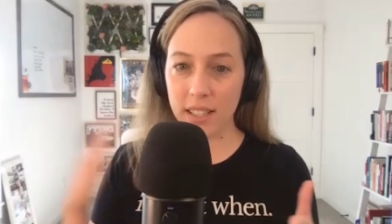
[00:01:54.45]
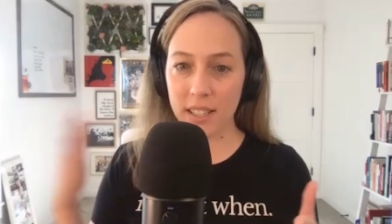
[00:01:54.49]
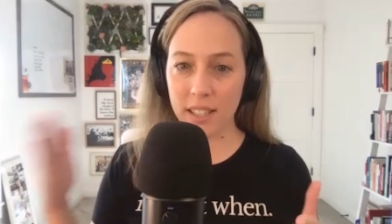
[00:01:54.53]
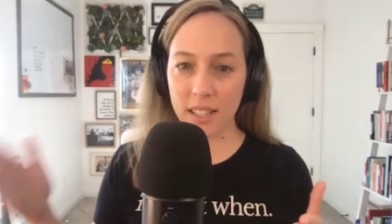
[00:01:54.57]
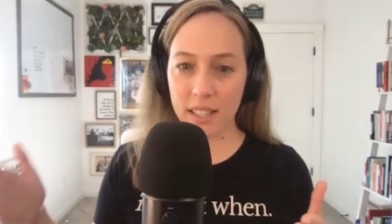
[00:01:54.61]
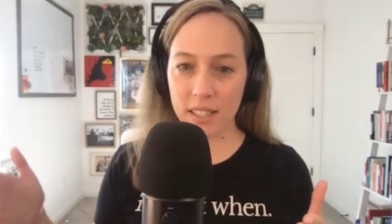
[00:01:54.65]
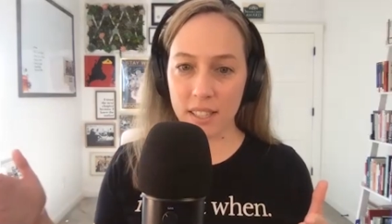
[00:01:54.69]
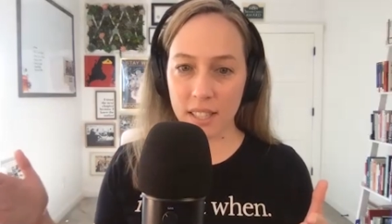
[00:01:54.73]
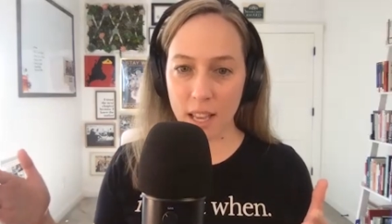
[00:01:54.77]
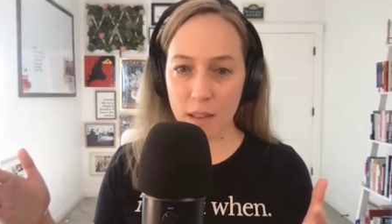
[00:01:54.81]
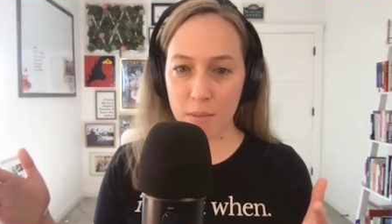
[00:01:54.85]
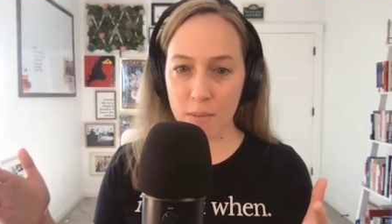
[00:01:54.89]
to the
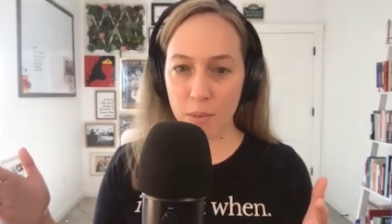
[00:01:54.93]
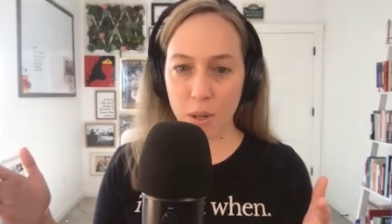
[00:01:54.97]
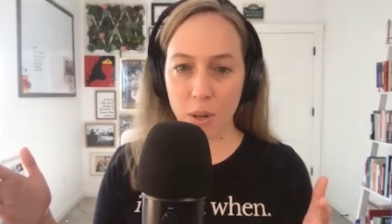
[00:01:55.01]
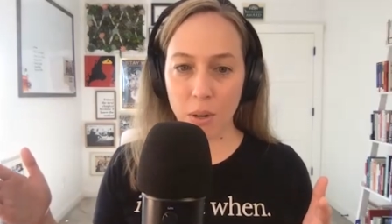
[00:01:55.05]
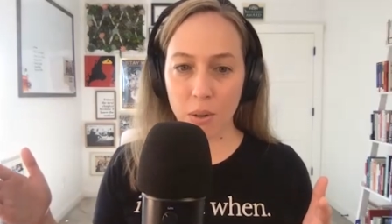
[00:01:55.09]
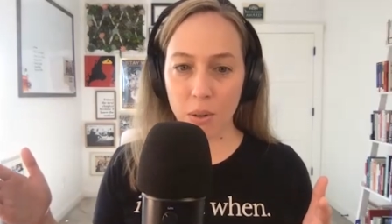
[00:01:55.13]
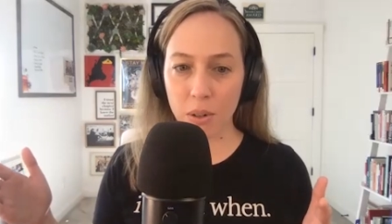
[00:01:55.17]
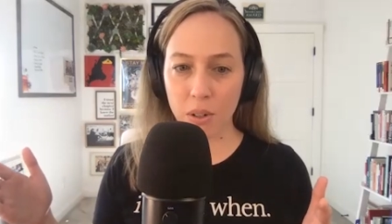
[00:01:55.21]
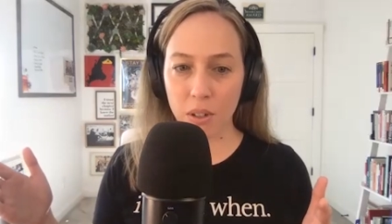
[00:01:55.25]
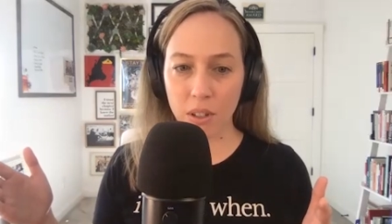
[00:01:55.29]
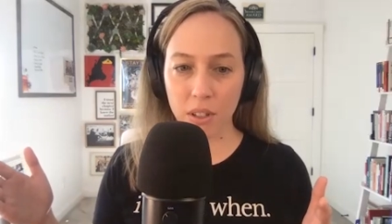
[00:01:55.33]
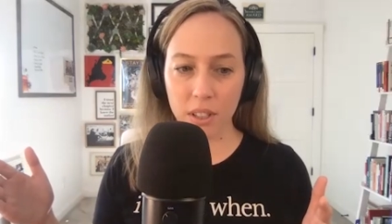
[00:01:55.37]
same
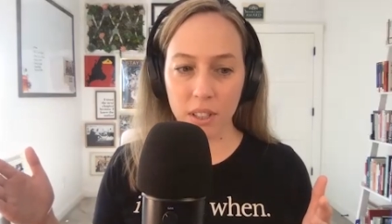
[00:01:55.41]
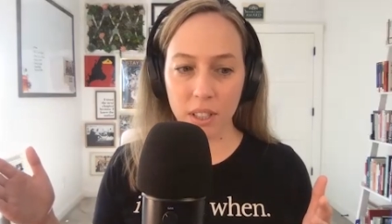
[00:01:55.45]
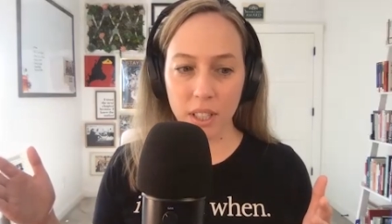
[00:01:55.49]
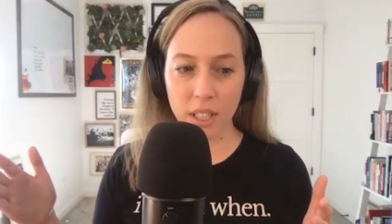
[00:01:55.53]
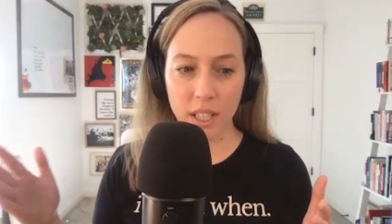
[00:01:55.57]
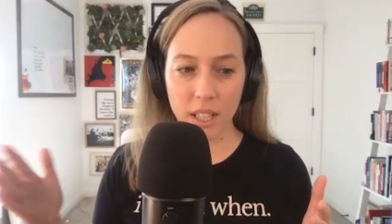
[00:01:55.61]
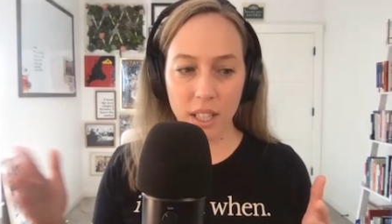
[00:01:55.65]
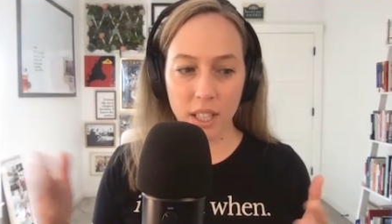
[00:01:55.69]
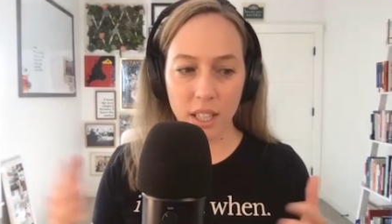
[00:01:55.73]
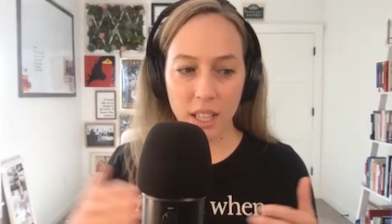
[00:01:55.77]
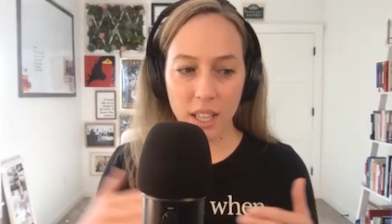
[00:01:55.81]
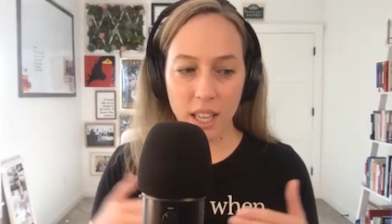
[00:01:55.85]
goal
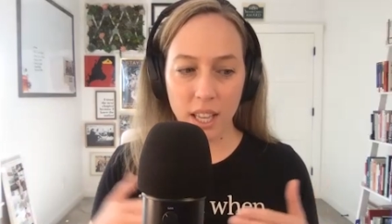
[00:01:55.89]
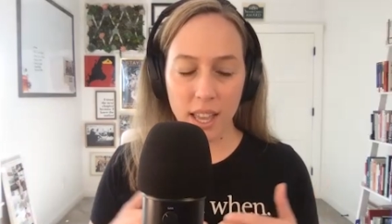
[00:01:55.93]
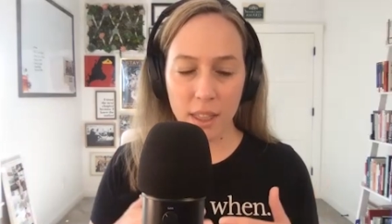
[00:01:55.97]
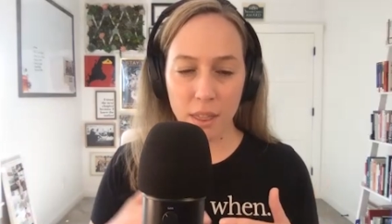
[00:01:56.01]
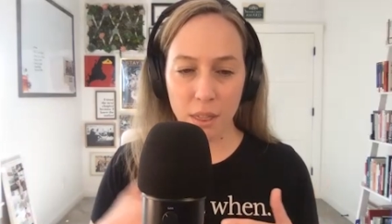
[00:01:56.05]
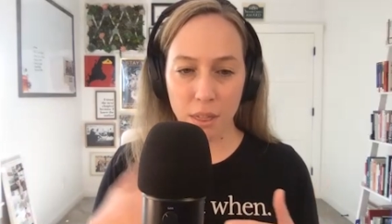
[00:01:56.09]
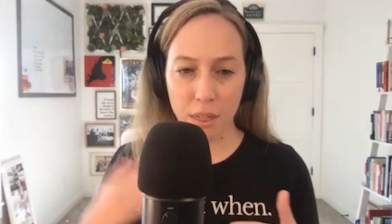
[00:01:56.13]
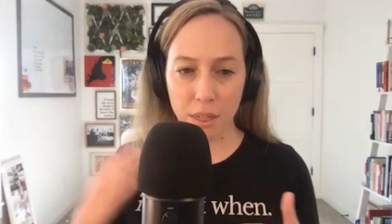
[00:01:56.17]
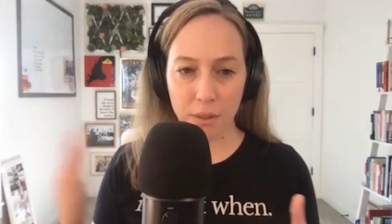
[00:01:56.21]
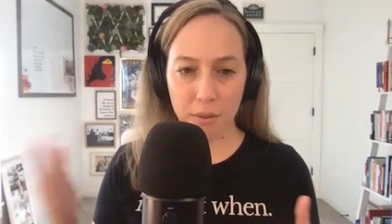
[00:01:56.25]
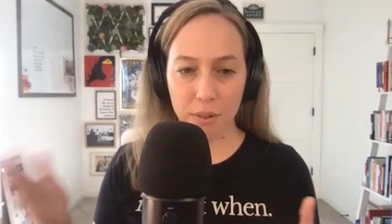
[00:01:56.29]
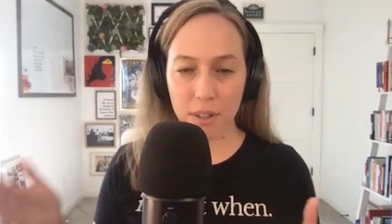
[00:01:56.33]
in
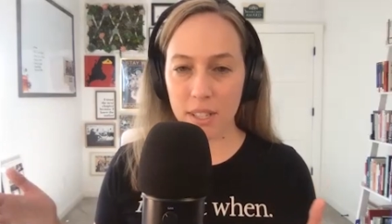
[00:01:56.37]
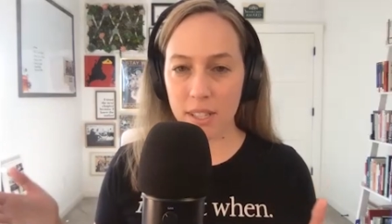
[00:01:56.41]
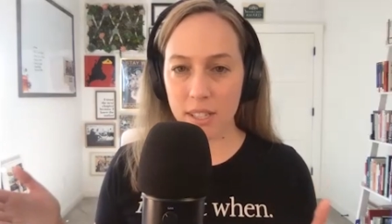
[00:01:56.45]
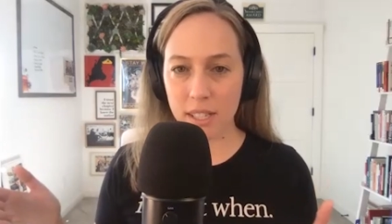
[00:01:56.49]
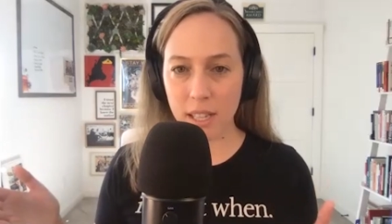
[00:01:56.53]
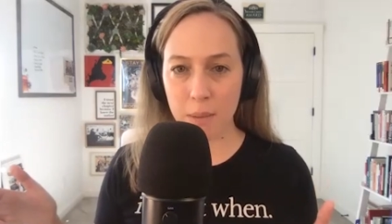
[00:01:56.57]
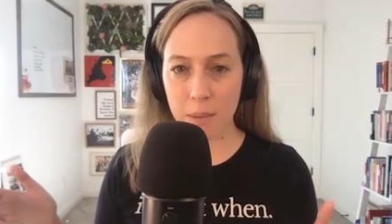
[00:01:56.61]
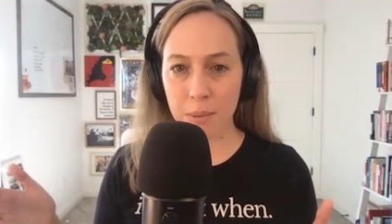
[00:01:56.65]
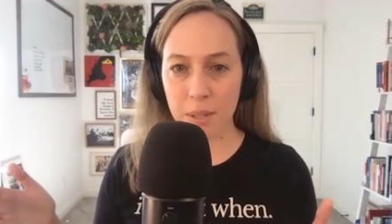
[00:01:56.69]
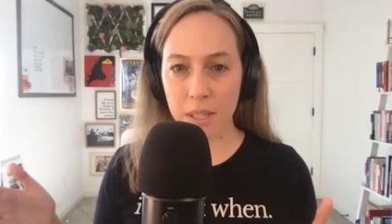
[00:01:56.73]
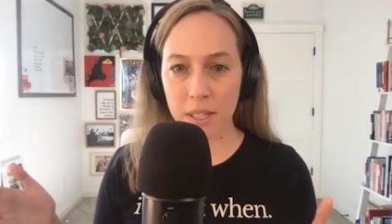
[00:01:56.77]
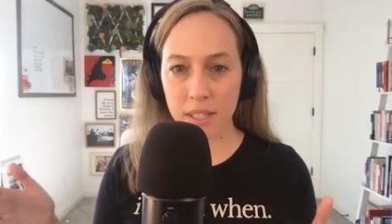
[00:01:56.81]
3
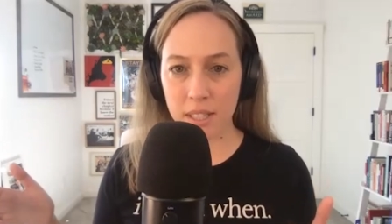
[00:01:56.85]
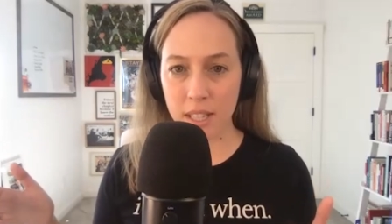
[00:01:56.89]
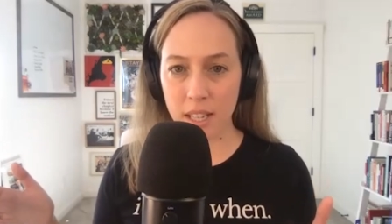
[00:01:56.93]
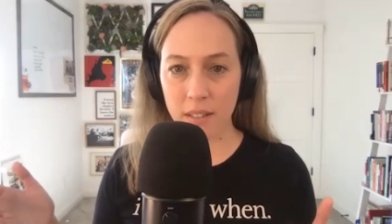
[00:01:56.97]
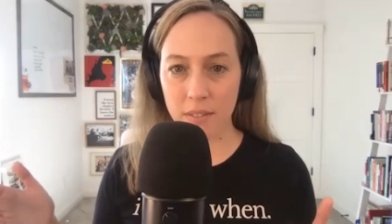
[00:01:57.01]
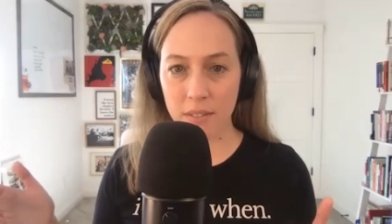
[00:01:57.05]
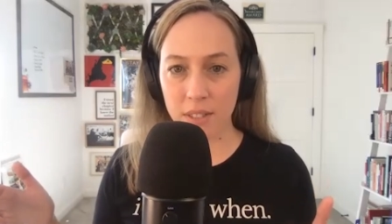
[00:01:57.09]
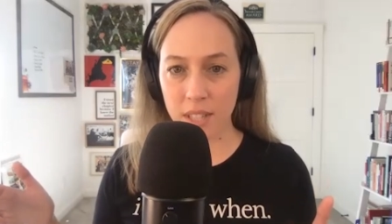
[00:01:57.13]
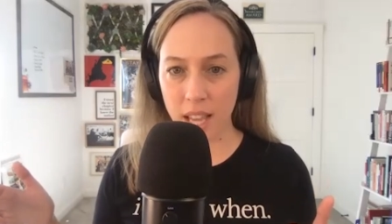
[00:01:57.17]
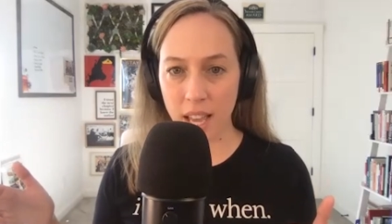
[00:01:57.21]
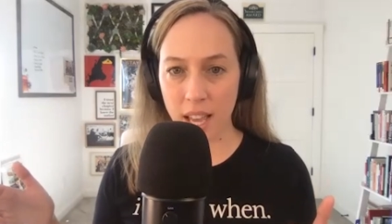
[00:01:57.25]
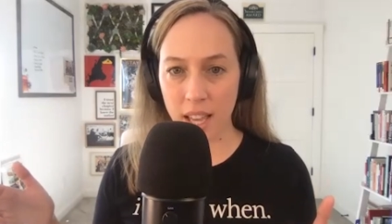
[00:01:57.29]
steps instead
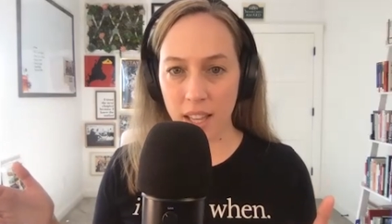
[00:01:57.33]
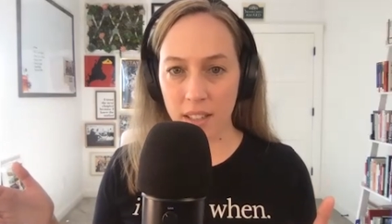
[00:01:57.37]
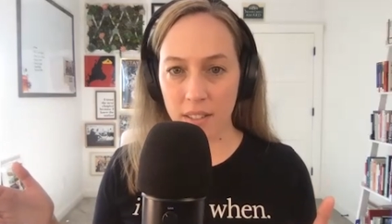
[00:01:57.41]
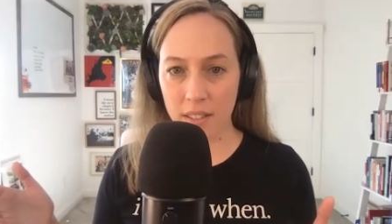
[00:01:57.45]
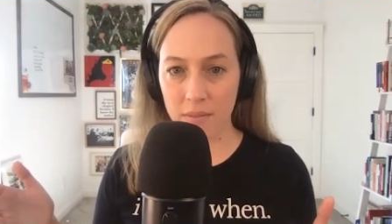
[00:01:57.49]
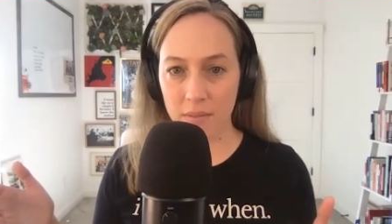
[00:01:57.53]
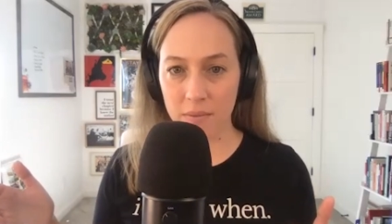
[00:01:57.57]
of 10?